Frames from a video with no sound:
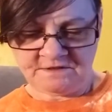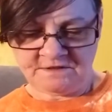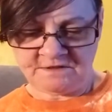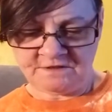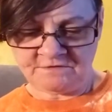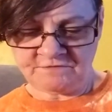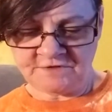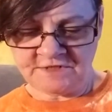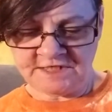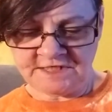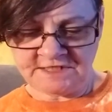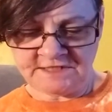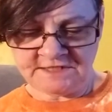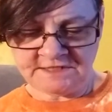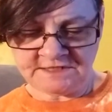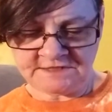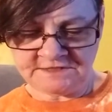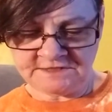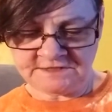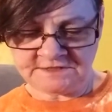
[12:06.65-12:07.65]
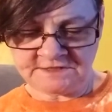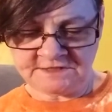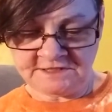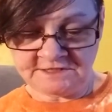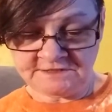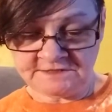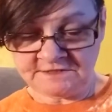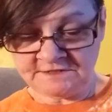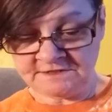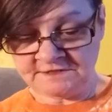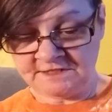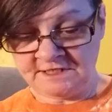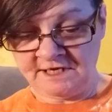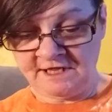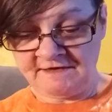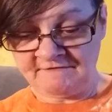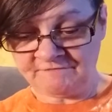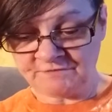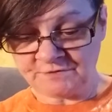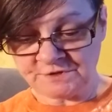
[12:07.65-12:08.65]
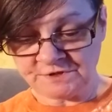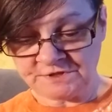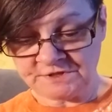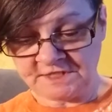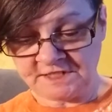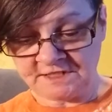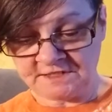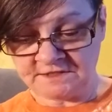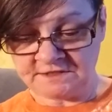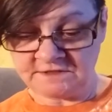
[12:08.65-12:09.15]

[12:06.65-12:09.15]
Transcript: already, because this is the lovers that